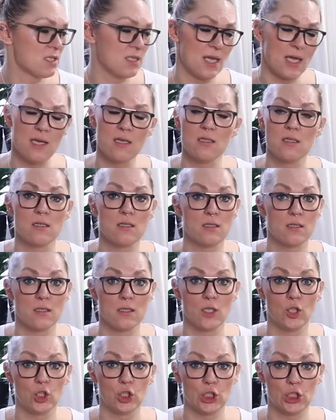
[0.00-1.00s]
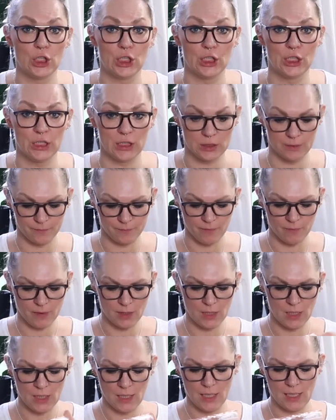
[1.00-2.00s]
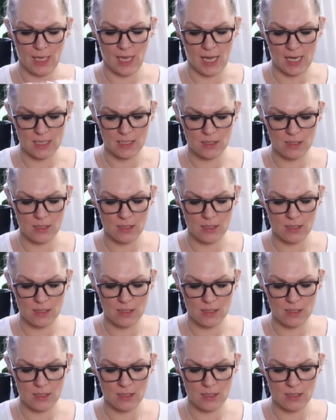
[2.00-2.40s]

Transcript: sage is so good. Yeah.